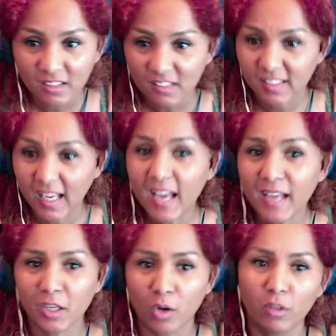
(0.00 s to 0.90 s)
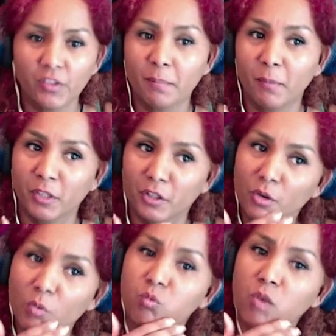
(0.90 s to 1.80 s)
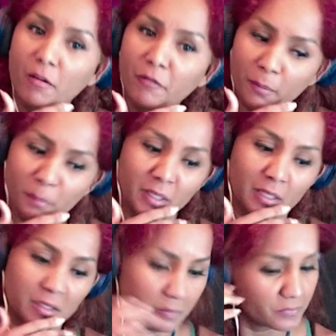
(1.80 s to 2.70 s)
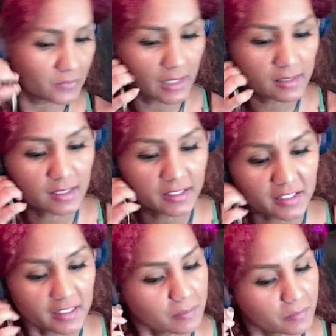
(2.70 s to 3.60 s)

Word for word: Take all the money you want from me. That's the idea.